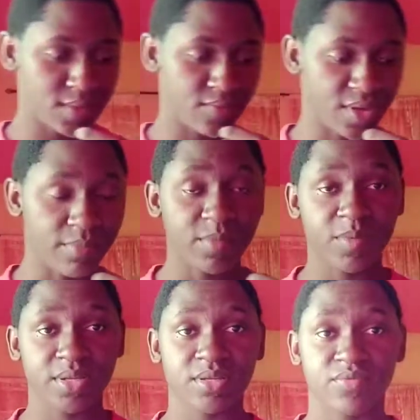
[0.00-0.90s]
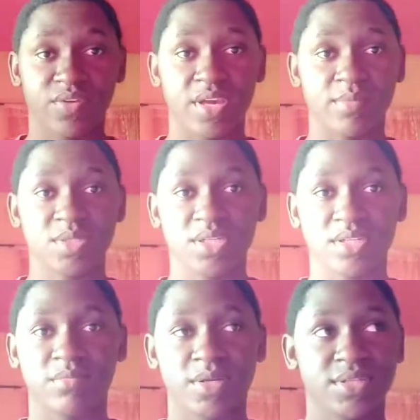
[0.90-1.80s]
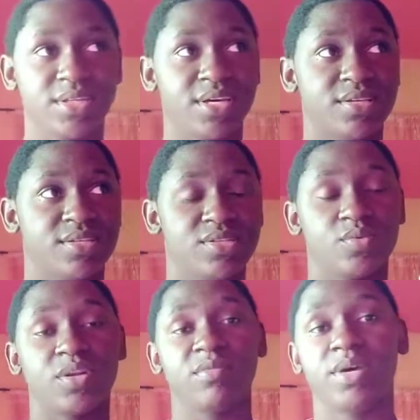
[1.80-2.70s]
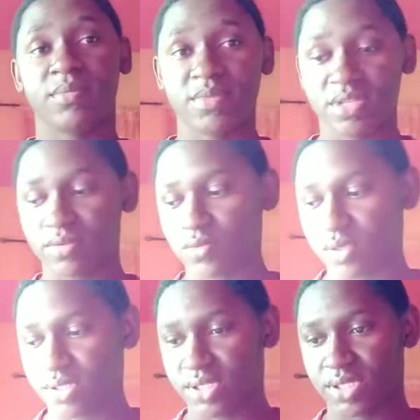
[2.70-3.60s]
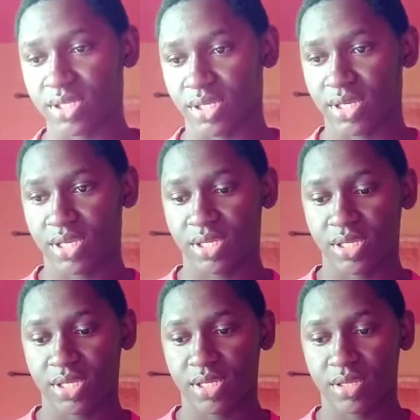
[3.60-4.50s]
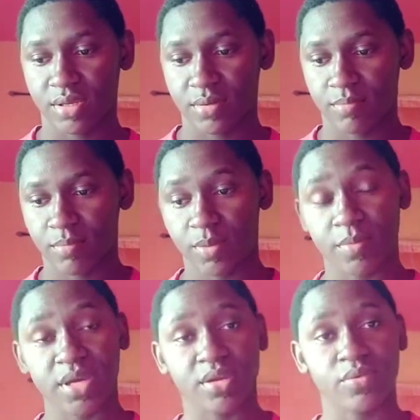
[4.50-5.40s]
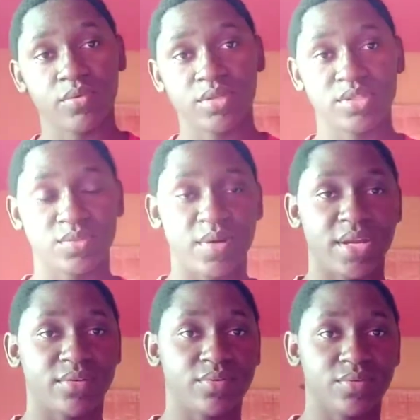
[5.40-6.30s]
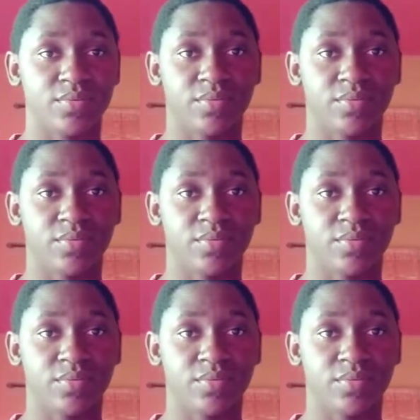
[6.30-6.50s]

get my channel monetized is one of my main goals. But my goal right now